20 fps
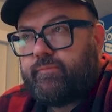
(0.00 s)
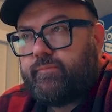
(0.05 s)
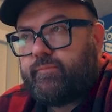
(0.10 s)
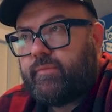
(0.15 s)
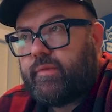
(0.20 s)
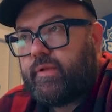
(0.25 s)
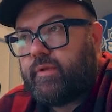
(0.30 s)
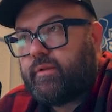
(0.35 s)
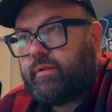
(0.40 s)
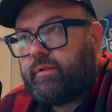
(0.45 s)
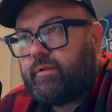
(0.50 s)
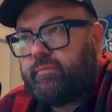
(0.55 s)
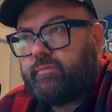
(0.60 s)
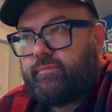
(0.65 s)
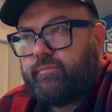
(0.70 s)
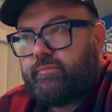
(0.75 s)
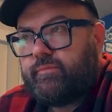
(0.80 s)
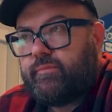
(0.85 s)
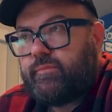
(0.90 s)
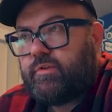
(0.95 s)
Little
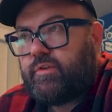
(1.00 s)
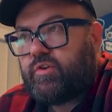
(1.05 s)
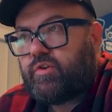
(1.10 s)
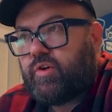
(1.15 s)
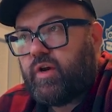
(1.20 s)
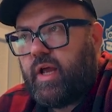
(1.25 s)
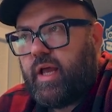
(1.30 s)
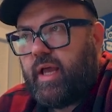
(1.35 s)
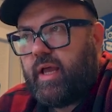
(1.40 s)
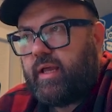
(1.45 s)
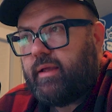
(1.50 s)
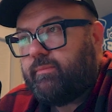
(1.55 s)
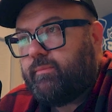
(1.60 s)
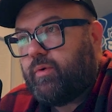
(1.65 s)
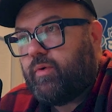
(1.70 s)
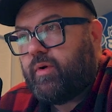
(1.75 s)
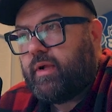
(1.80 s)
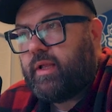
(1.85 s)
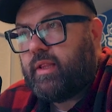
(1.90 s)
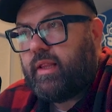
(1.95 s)

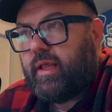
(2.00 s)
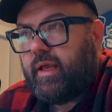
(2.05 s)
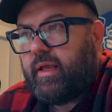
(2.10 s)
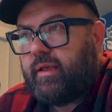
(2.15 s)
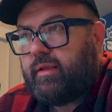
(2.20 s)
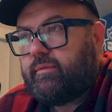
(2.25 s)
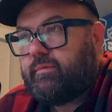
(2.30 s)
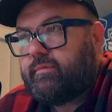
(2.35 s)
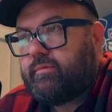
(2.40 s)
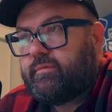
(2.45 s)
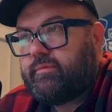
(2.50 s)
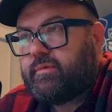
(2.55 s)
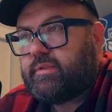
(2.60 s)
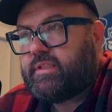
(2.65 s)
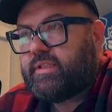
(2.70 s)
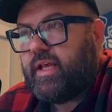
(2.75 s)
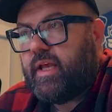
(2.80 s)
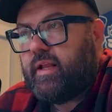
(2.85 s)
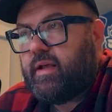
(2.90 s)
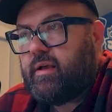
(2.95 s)
tri-point light
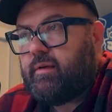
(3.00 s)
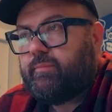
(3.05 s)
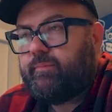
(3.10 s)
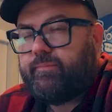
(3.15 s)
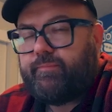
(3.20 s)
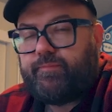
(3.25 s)
setup.